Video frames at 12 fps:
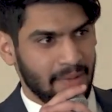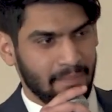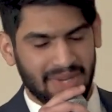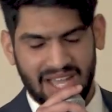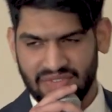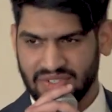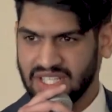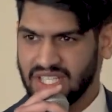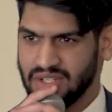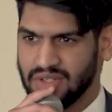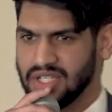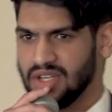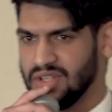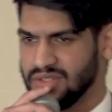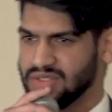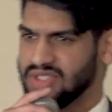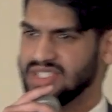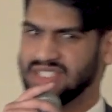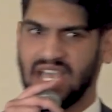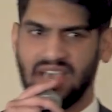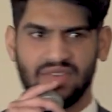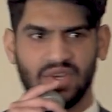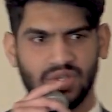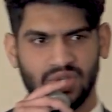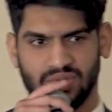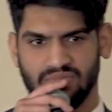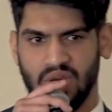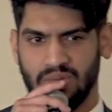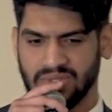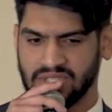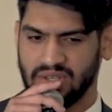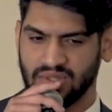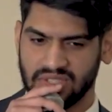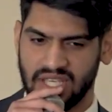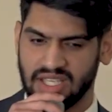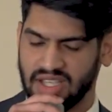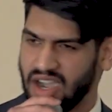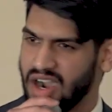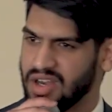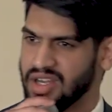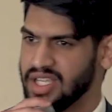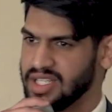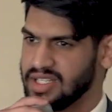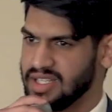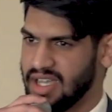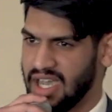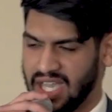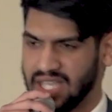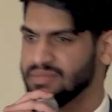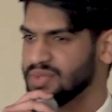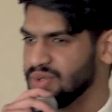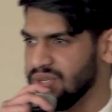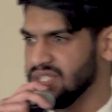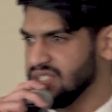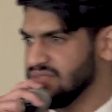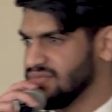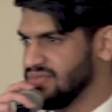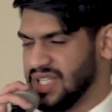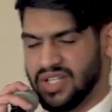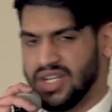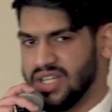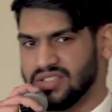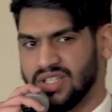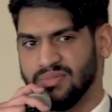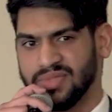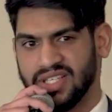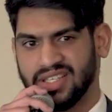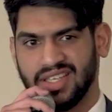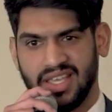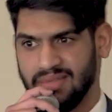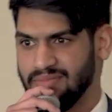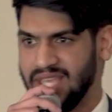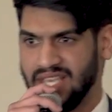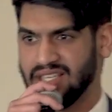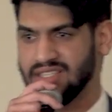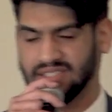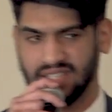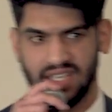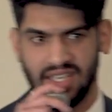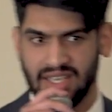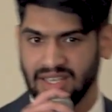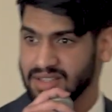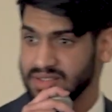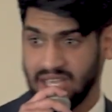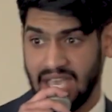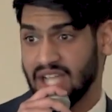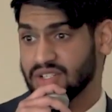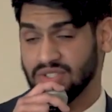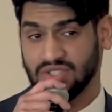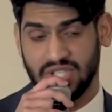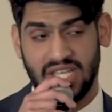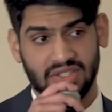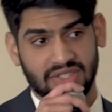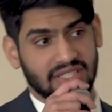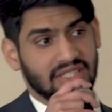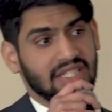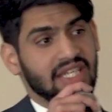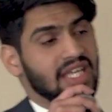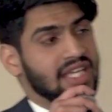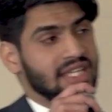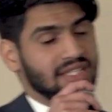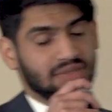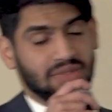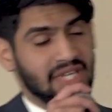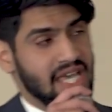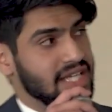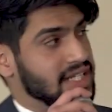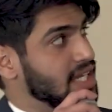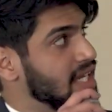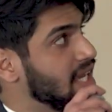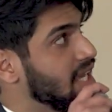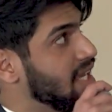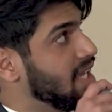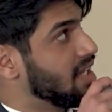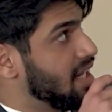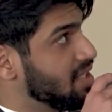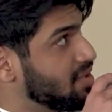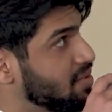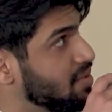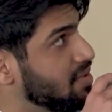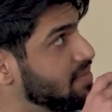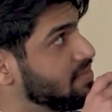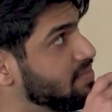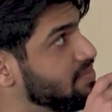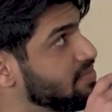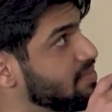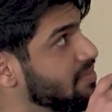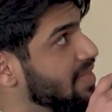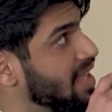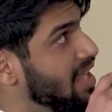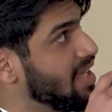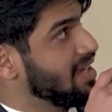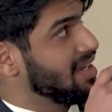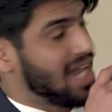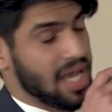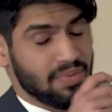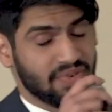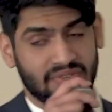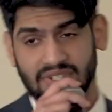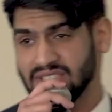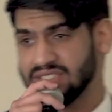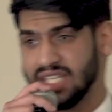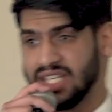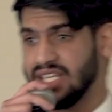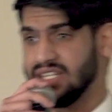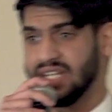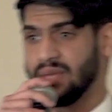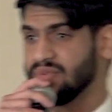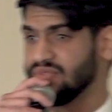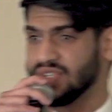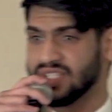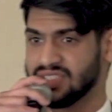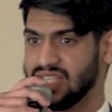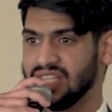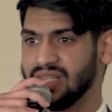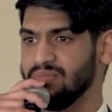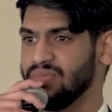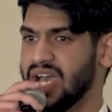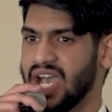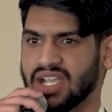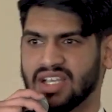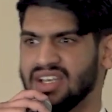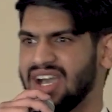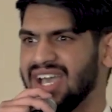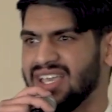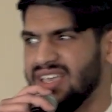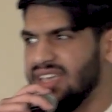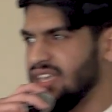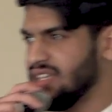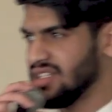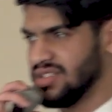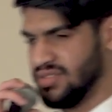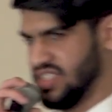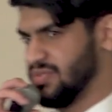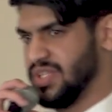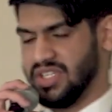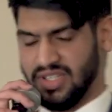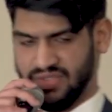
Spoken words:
But after hearing all those things and having all those moments, I was like, all right, I am going to figure out something and actually change it. So again, in high school, I preferred to stay hidden. I preferred to stay in the back. I hated speaking in